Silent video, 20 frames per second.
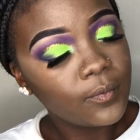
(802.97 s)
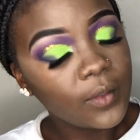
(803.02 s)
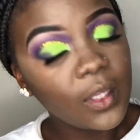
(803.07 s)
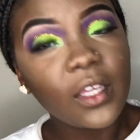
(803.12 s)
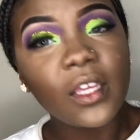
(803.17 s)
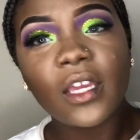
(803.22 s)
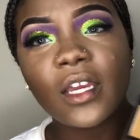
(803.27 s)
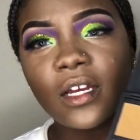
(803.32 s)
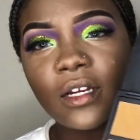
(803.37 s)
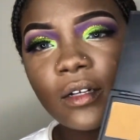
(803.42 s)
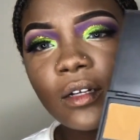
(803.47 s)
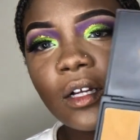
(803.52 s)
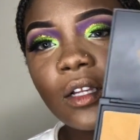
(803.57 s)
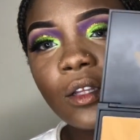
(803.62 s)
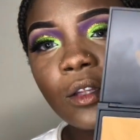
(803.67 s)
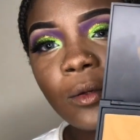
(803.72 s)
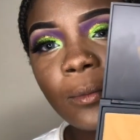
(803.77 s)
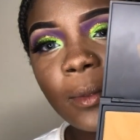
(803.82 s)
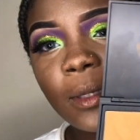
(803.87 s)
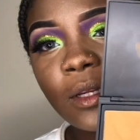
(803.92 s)
Yeah, a
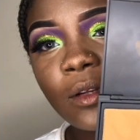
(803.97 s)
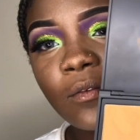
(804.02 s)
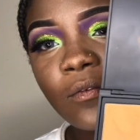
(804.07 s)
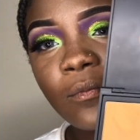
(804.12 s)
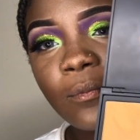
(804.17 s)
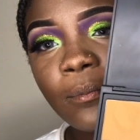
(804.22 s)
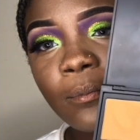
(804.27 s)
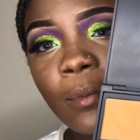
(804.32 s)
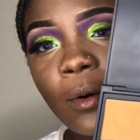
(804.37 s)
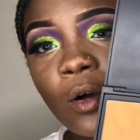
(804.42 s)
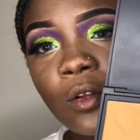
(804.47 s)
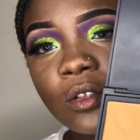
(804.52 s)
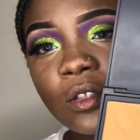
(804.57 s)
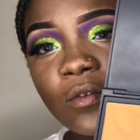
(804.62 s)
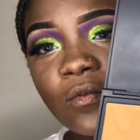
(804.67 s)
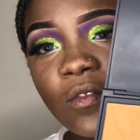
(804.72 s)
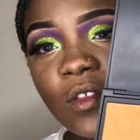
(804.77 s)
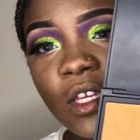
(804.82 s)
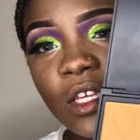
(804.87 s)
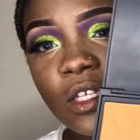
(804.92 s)
little bit of both
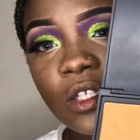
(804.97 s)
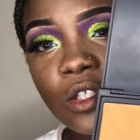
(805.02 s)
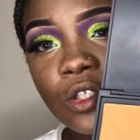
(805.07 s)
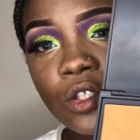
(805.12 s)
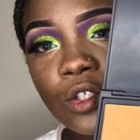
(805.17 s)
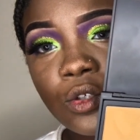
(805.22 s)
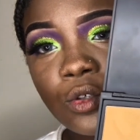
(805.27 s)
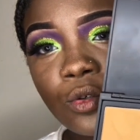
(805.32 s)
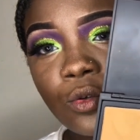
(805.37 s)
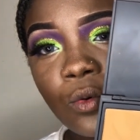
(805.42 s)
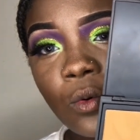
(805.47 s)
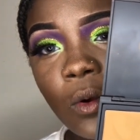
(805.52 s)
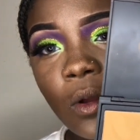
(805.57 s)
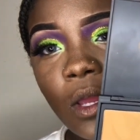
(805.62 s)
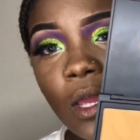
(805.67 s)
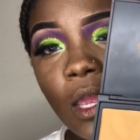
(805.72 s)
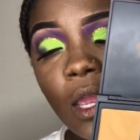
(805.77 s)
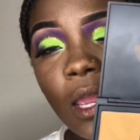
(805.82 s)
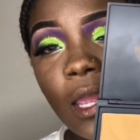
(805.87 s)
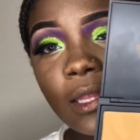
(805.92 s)
of these two
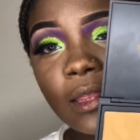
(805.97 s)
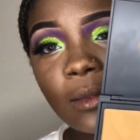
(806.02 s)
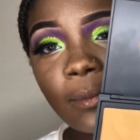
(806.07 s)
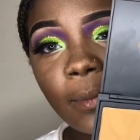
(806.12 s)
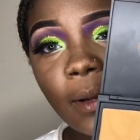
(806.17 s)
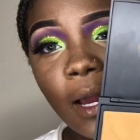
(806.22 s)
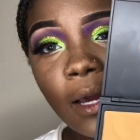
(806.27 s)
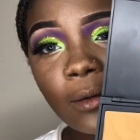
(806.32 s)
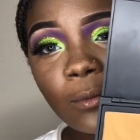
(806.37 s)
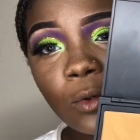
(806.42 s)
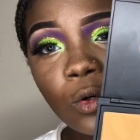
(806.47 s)
at the bottom